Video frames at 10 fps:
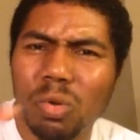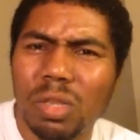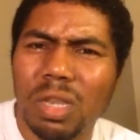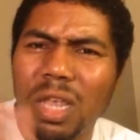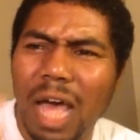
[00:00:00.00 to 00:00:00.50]

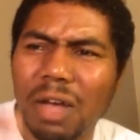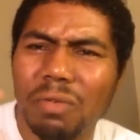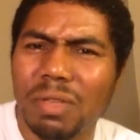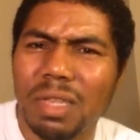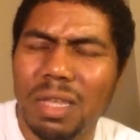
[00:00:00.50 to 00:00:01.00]

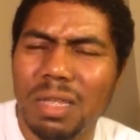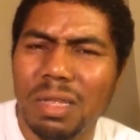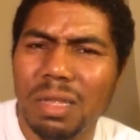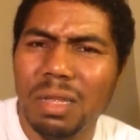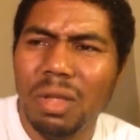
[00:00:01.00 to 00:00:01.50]
theocracy
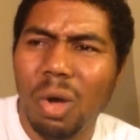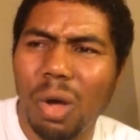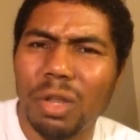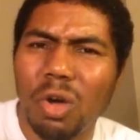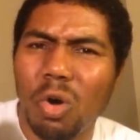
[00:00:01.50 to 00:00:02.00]
or
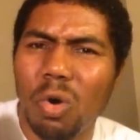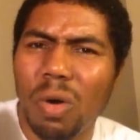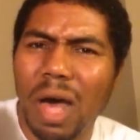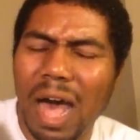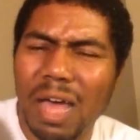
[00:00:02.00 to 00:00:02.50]
the whole
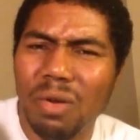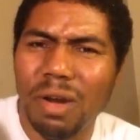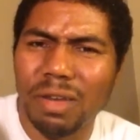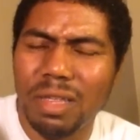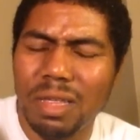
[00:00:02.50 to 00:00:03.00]

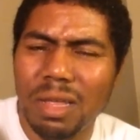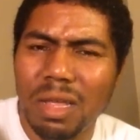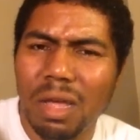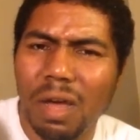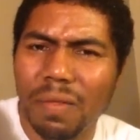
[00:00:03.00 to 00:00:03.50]
hierarchy
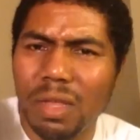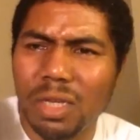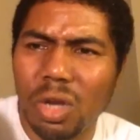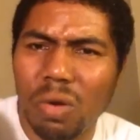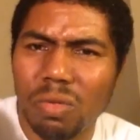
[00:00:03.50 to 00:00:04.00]
of the
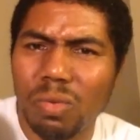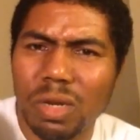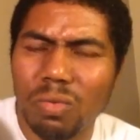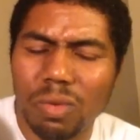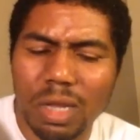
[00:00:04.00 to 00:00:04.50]
Jehovah's
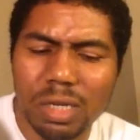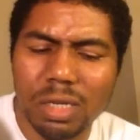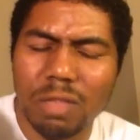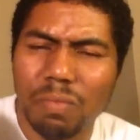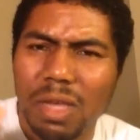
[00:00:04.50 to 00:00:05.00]
Witness religion
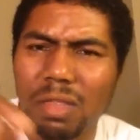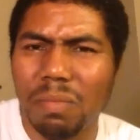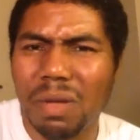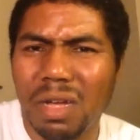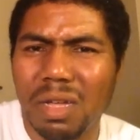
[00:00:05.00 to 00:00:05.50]
is based
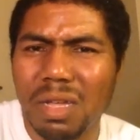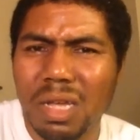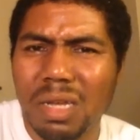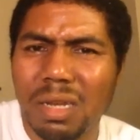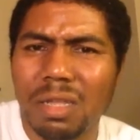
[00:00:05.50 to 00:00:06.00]
upon
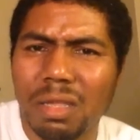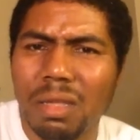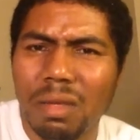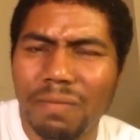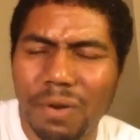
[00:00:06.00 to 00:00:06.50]
this
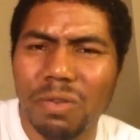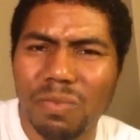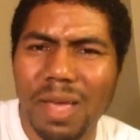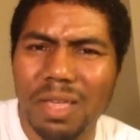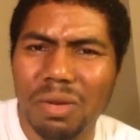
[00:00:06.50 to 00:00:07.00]
verse
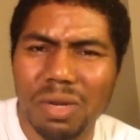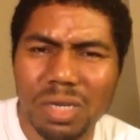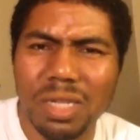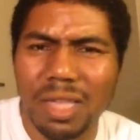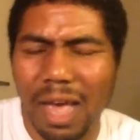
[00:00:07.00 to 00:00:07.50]
right here. That
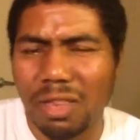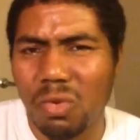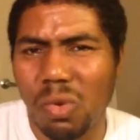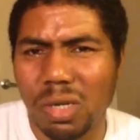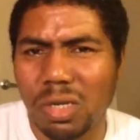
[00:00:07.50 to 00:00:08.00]
Jesus asked the
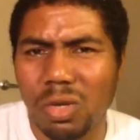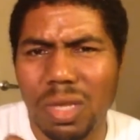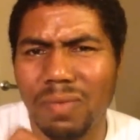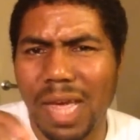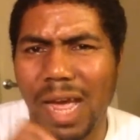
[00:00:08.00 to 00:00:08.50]
question, did he
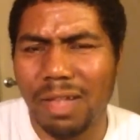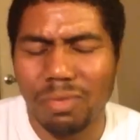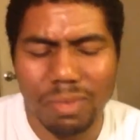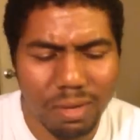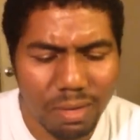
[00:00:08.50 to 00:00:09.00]
even
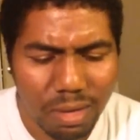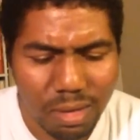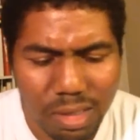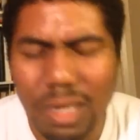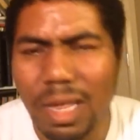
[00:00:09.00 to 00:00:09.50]
answer it?
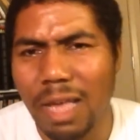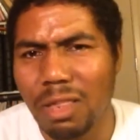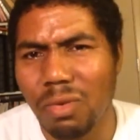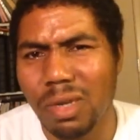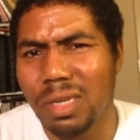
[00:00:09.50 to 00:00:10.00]
Jesus asked the
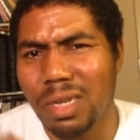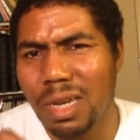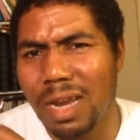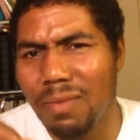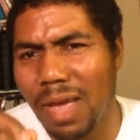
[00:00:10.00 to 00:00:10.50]
question, did
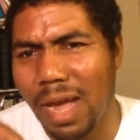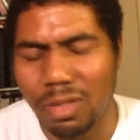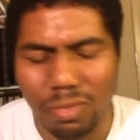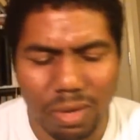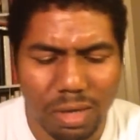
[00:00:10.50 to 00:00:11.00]
not even
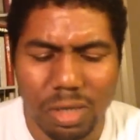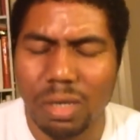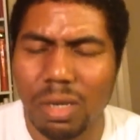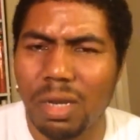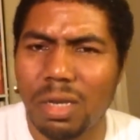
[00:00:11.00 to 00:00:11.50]
answer
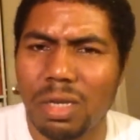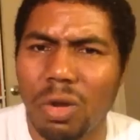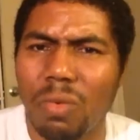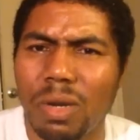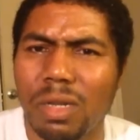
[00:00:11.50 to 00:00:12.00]
it. And the
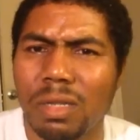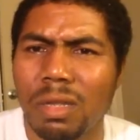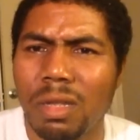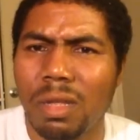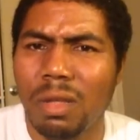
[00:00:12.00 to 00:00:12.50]
Jehovah's Witnesses
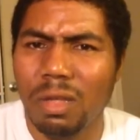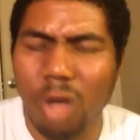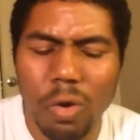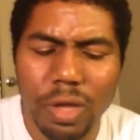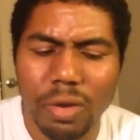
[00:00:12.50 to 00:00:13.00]

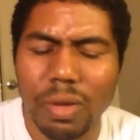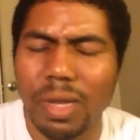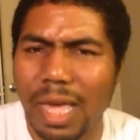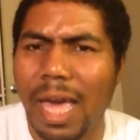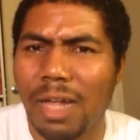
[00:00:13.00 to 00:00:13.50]
go here
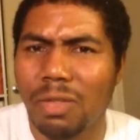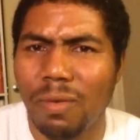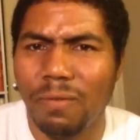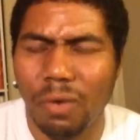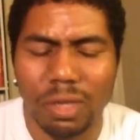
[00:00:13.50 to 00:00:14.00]
and they answer
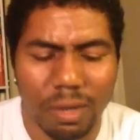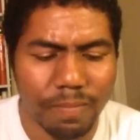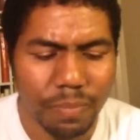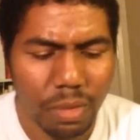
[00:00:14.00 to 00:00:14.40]
it for them.